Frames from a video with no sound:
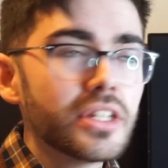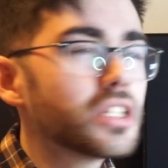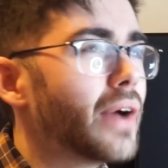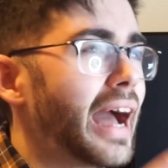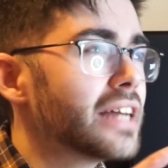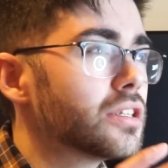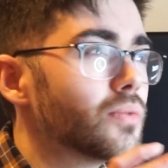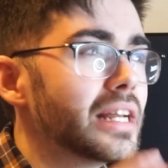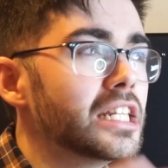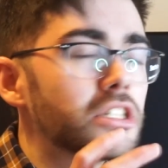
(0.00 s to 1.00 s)
So it hasn't
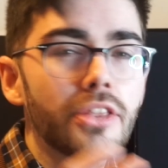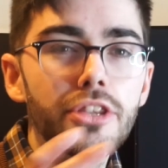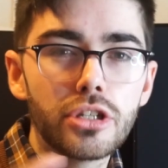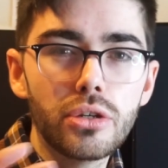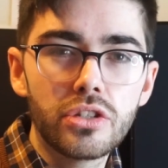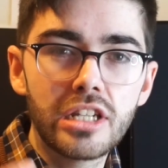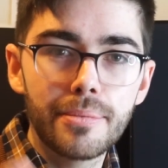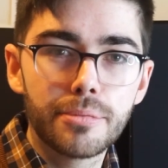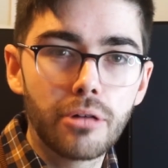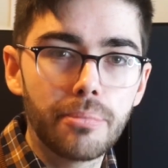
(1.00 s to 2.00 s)
really done the 2
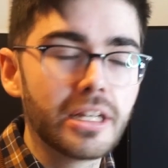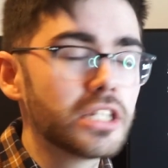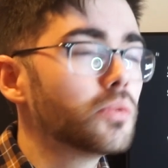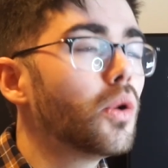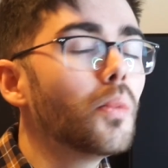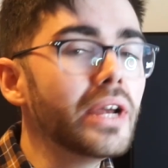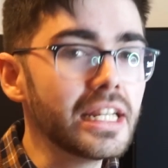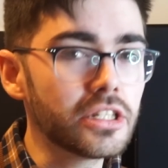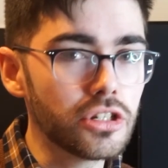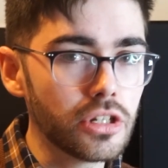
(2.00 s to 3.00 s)
steps properly. So what we
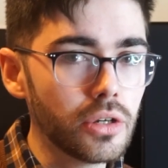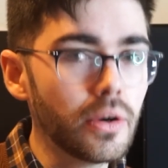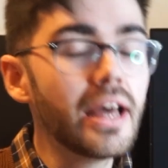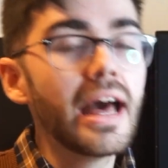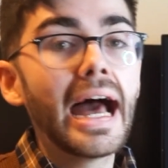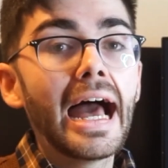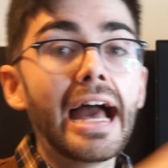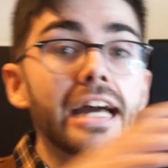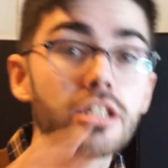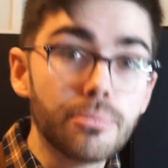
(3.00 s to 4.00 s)
need to do,
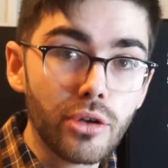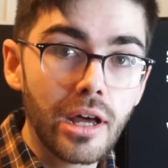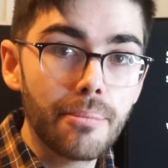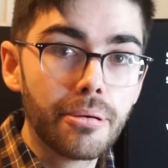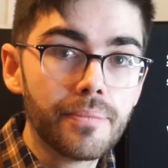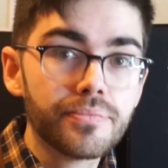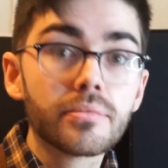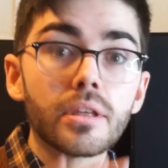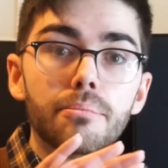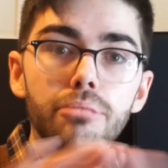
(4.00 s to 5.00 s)
add them all up,
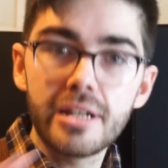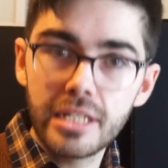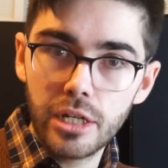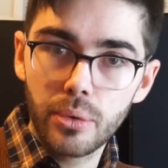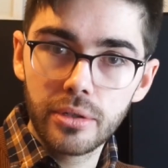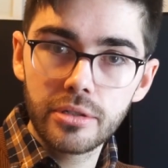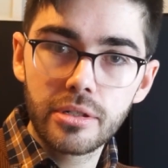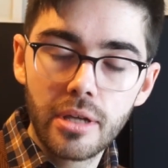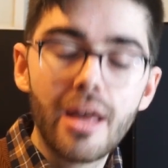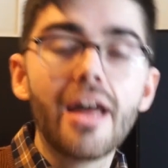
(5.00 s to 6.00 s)
press
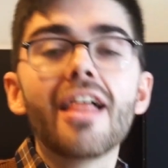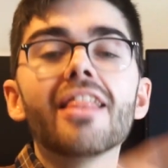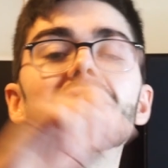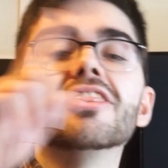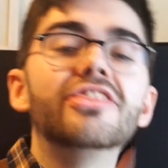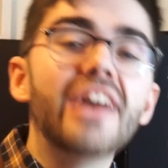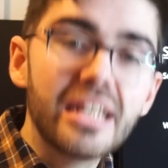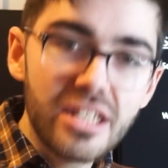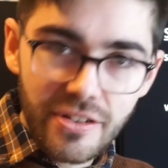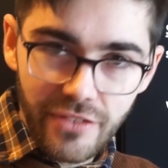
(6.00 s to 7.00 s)
equals,
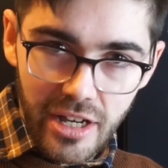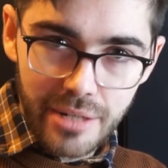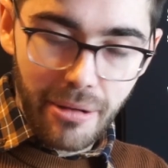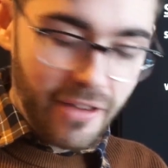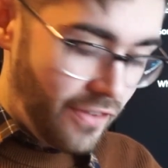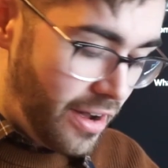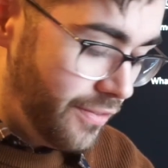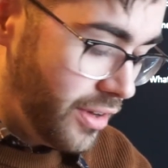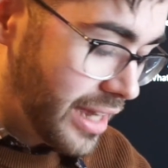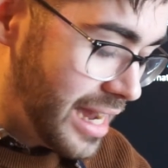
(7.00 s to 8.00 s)
then divide by
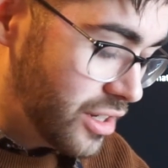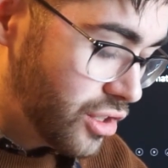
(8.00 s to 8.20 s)
5, okay?